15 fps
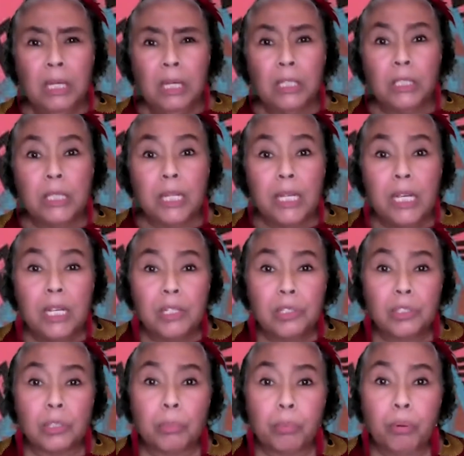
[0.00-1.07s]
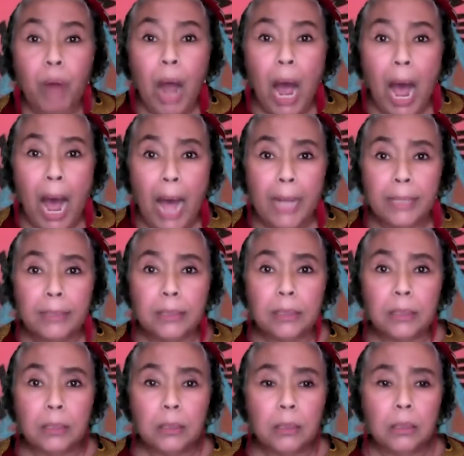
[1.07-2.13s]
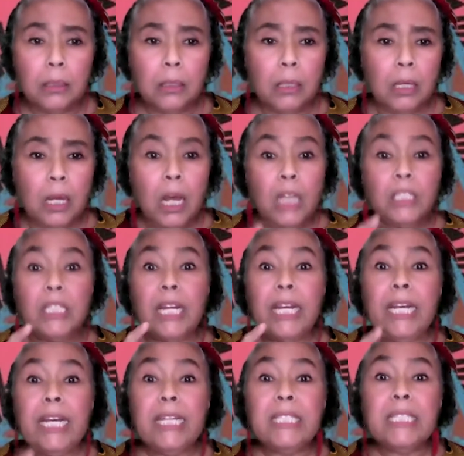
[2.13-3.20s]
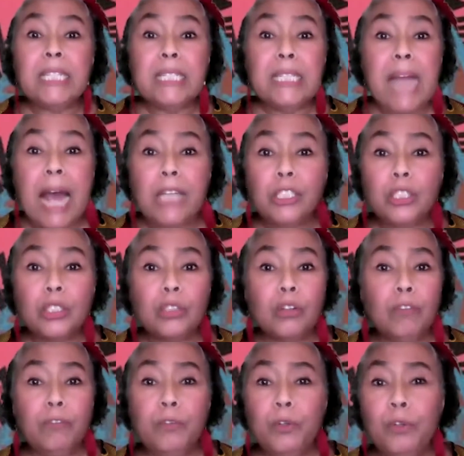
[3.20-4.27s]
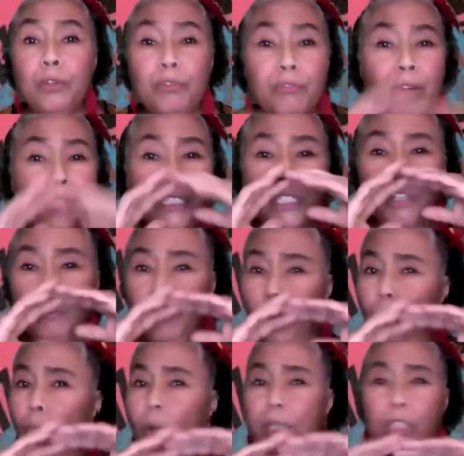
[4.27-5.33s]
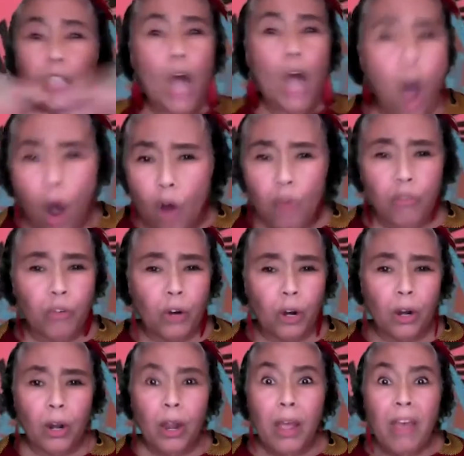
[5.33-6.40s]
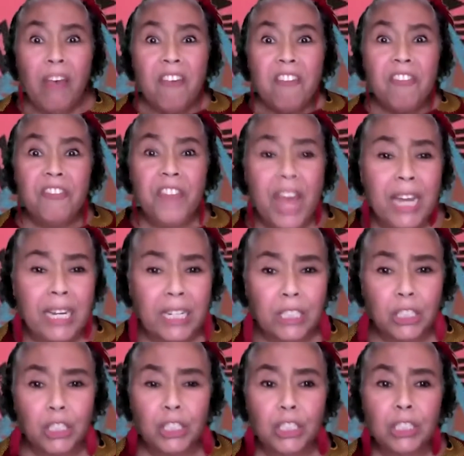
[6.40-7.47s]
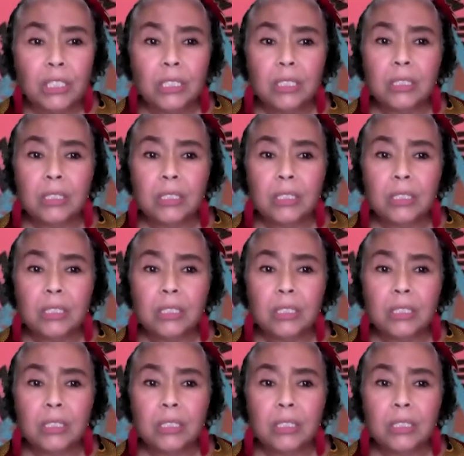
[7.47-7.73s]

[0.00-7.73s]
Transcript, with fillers: and to his surprise, the International Food Festival was over, finished.